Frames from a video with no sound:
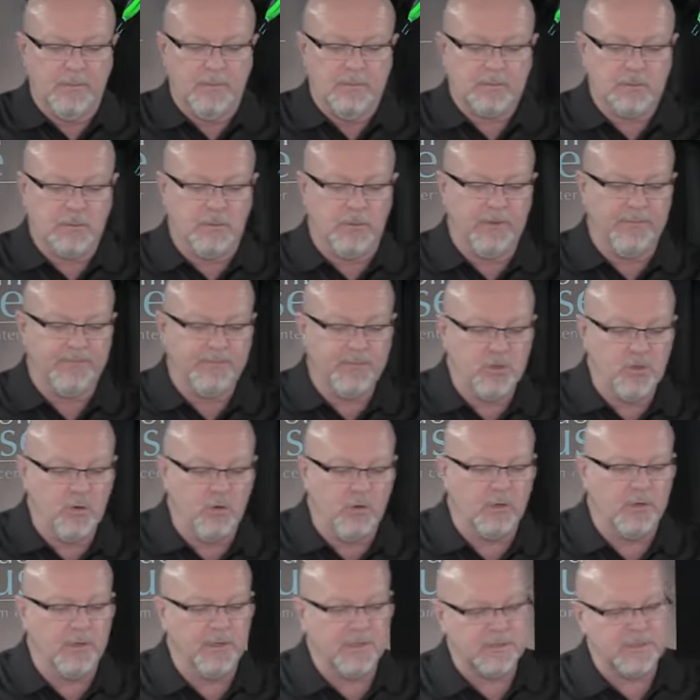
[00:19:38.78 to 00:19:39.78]
So if you
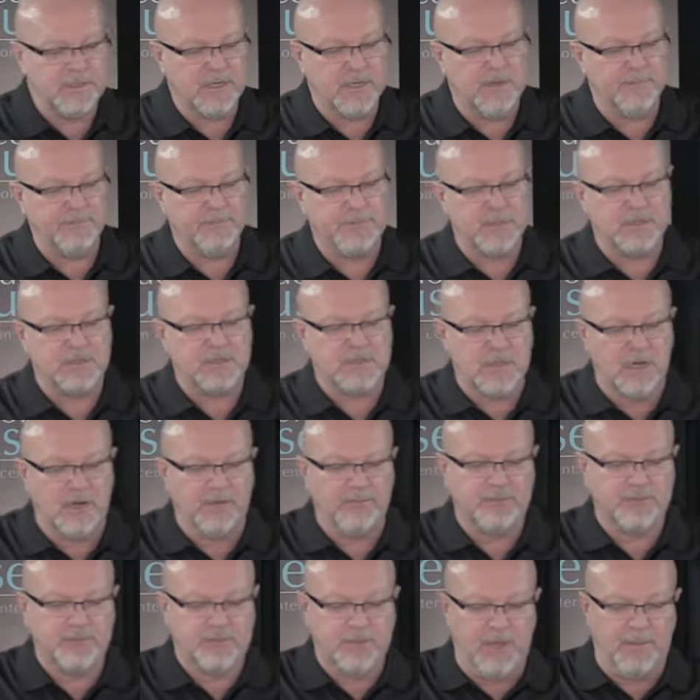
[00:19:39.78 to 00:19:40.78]
are an attempt to
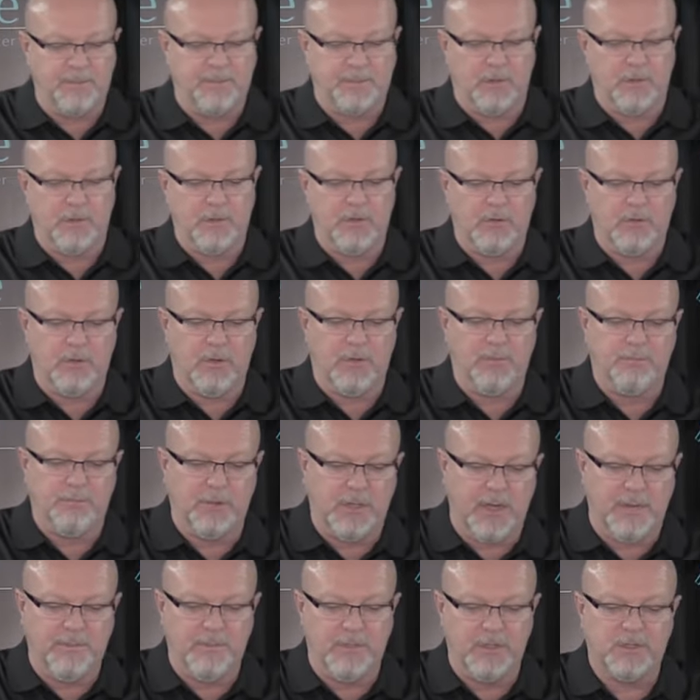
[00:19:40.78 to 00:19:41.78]
self-shepherd, you're a
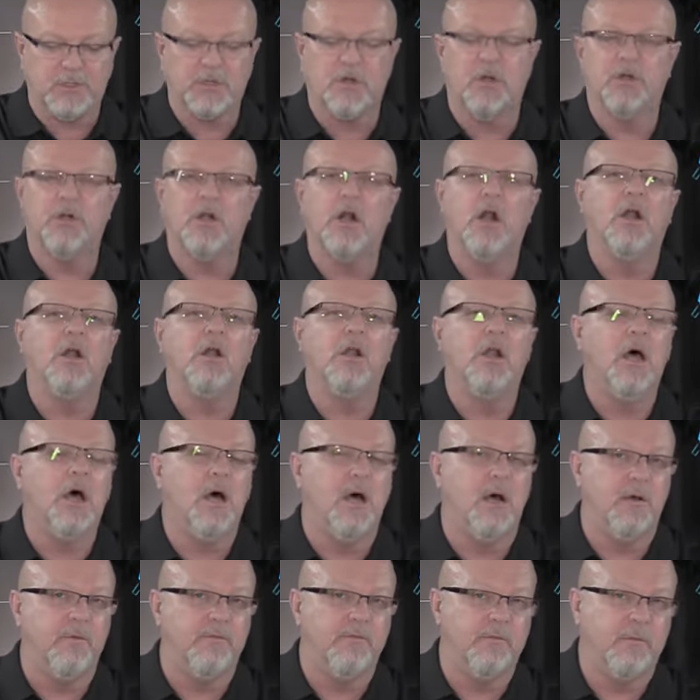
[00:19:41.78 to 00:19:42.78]
blemish on our
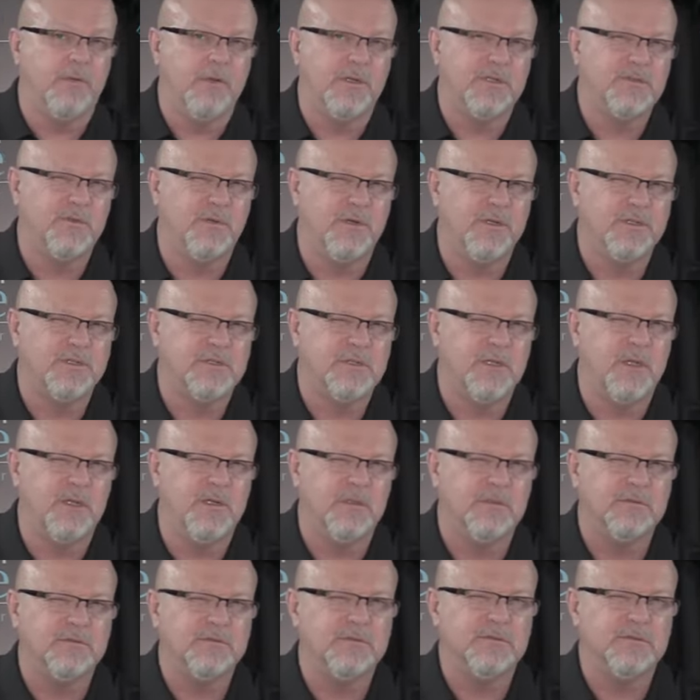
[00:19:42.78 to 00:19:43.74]
love. That's what he said.